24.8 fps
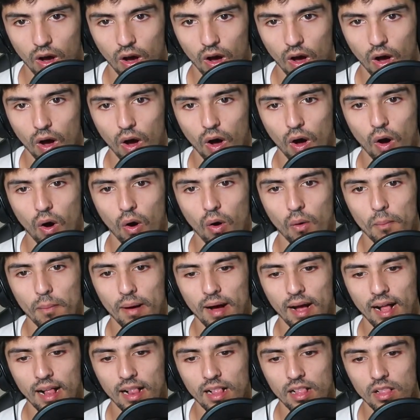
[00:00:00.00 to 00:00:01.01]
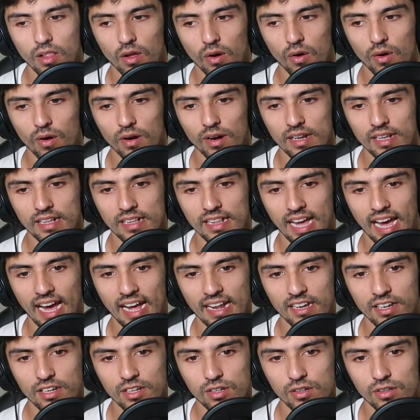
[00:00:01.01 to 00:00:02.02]
Oh my lordy. They
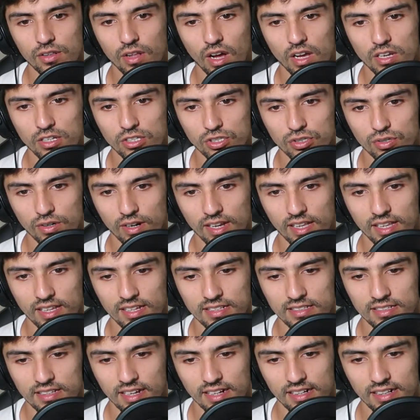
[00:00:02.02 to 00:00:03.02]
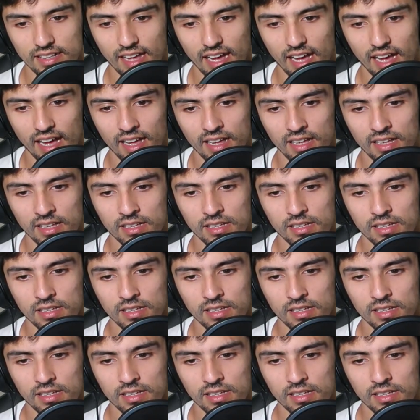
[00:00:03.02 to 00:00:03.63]
had to do the Australians like that.